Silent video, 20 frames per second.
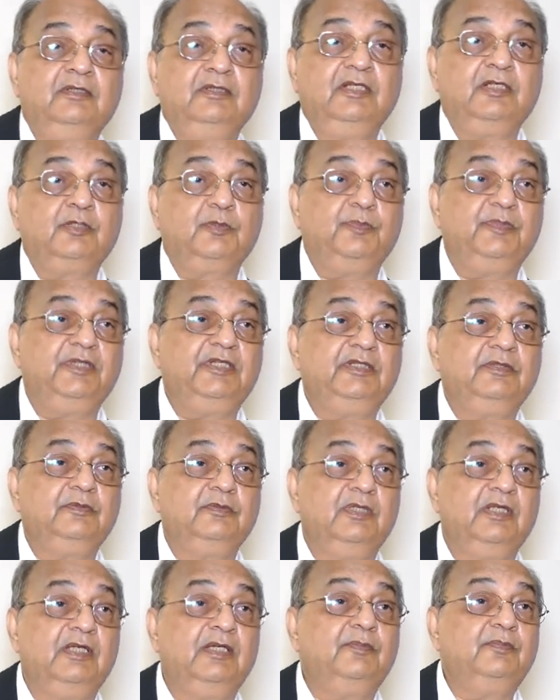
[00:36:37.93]
it means you
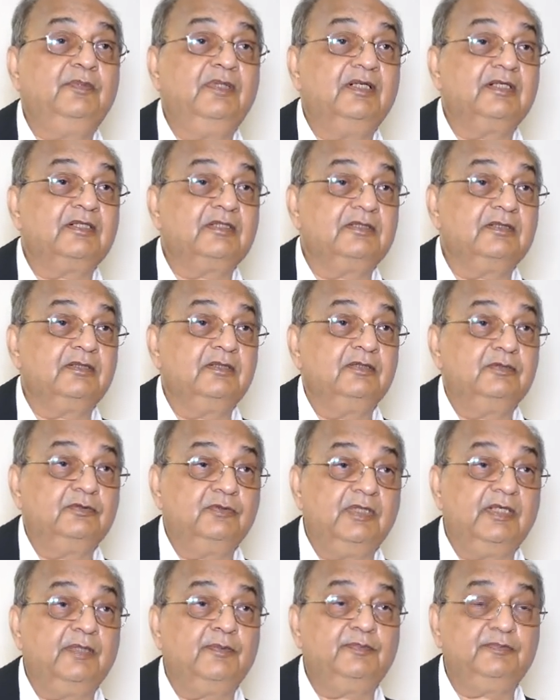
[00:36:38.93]

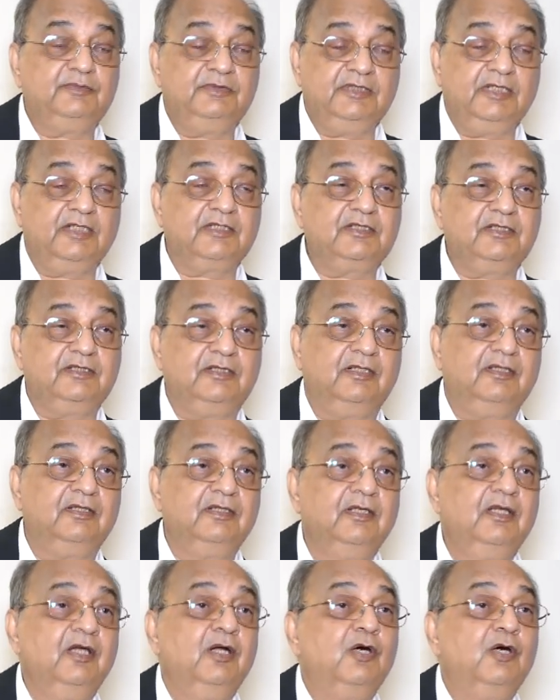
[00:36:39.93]
have judged the